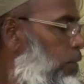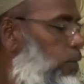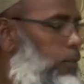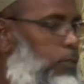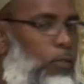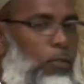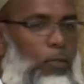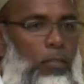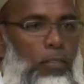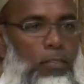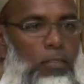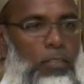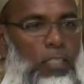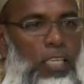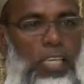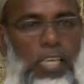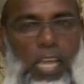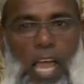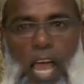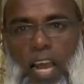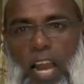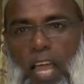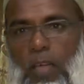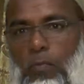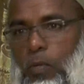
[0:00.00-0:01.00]
Do, he
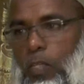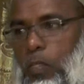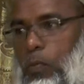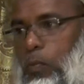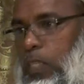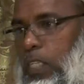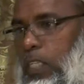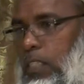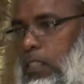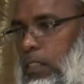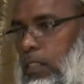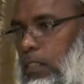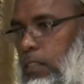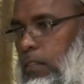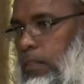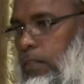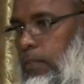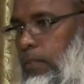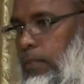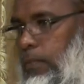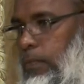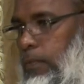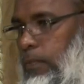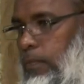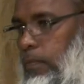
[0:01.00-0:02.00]
can't align with me.
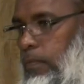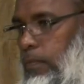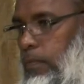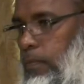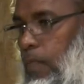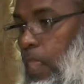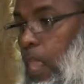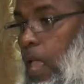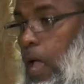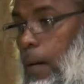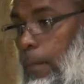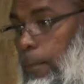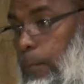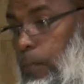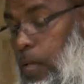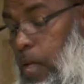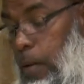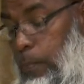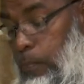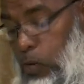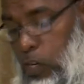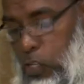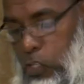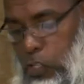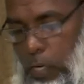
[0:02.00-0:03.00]
Peer
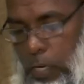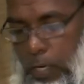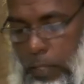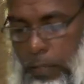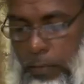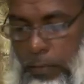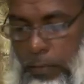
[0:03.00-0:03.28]
pressure.